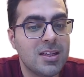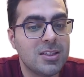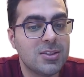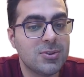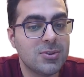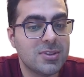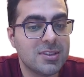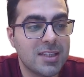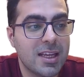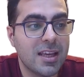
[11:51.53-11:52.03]

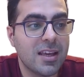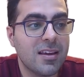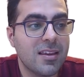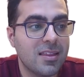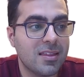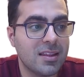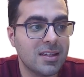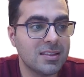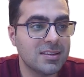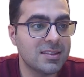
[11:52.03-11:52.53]
To take
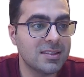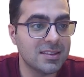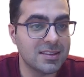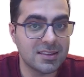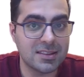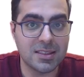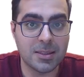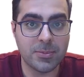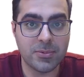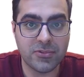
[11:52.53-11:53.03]
this a
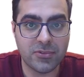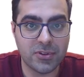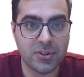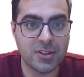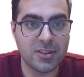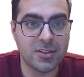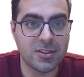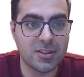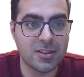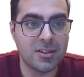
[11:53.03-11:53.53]
step
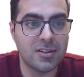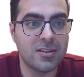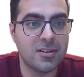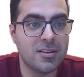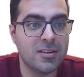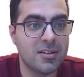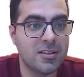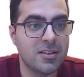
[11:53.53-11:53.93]
further,